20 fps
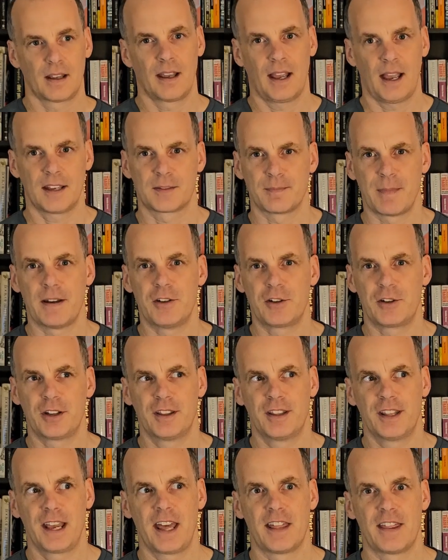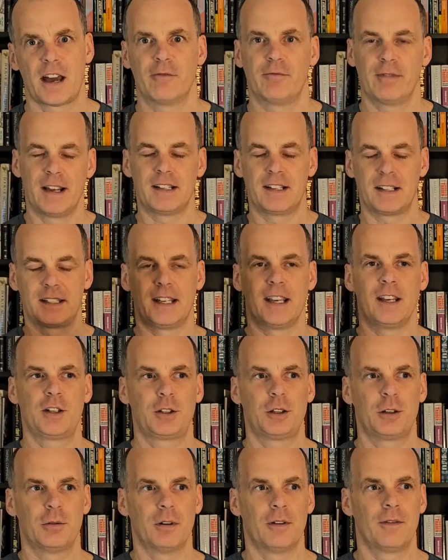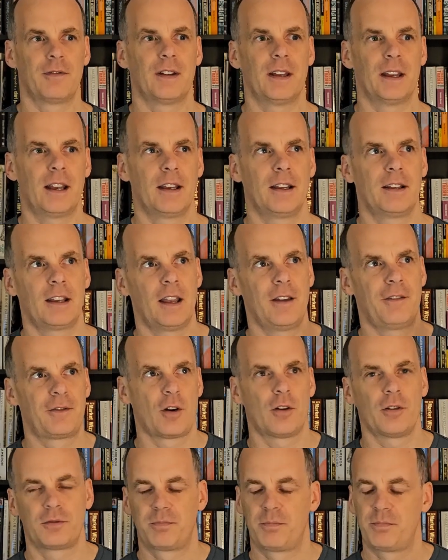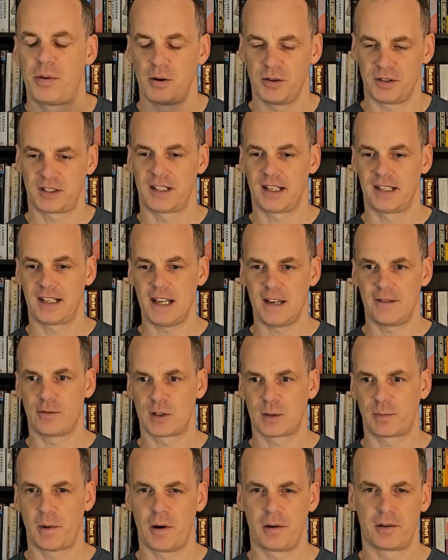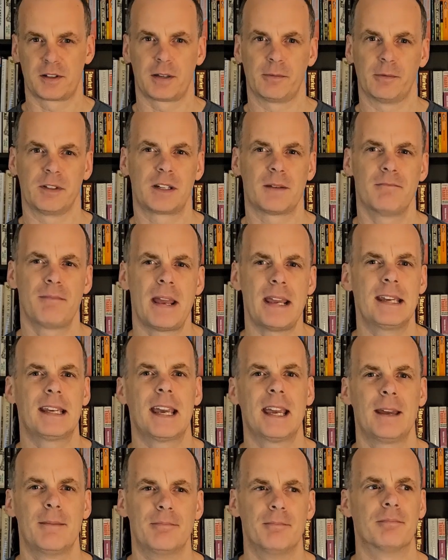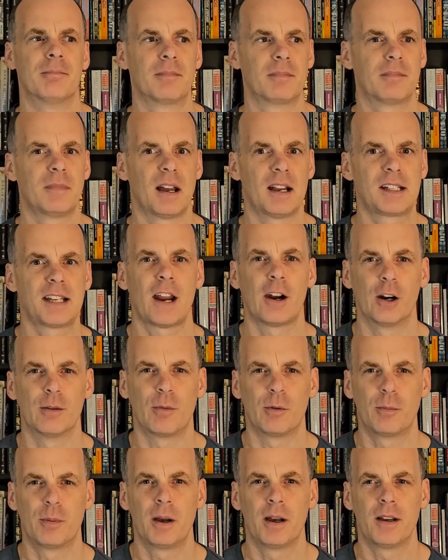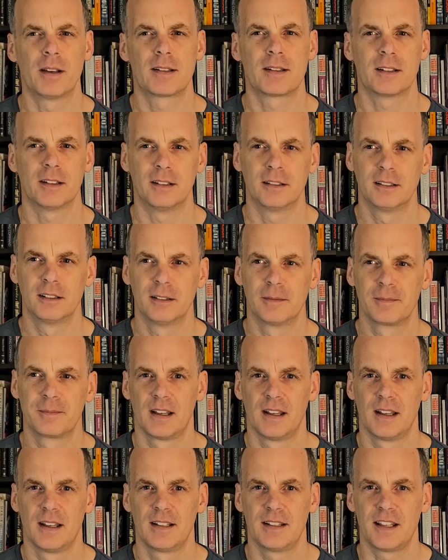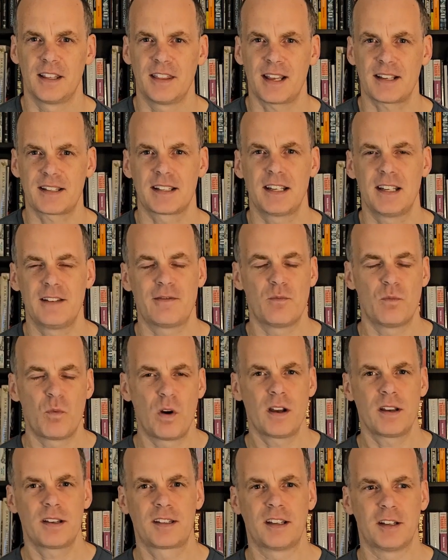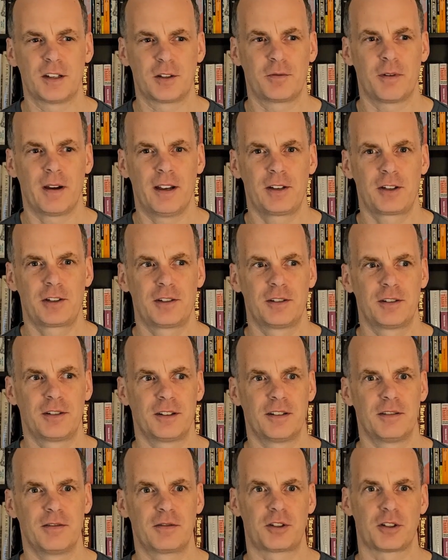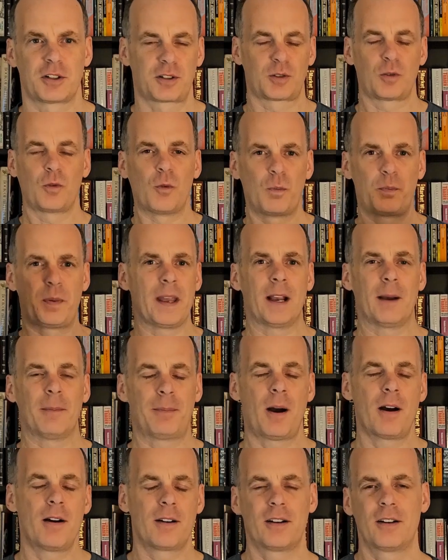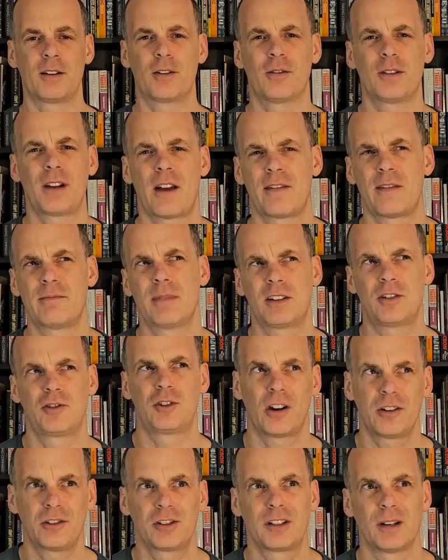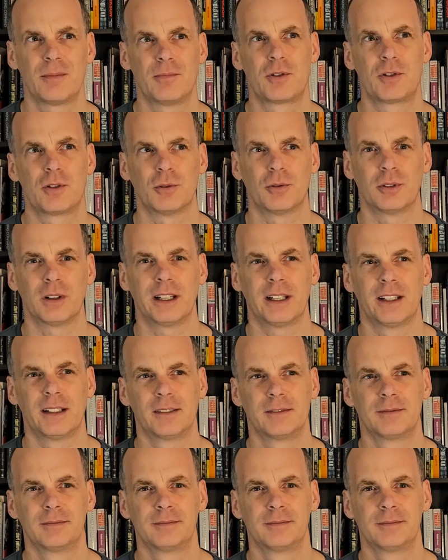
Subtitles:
As mentioned there, that raises the issue of if God puts this evil spirit on someone to make him a terrible person, then that's an even worse situation than just Saul being a punk and God having misjudged him, surely.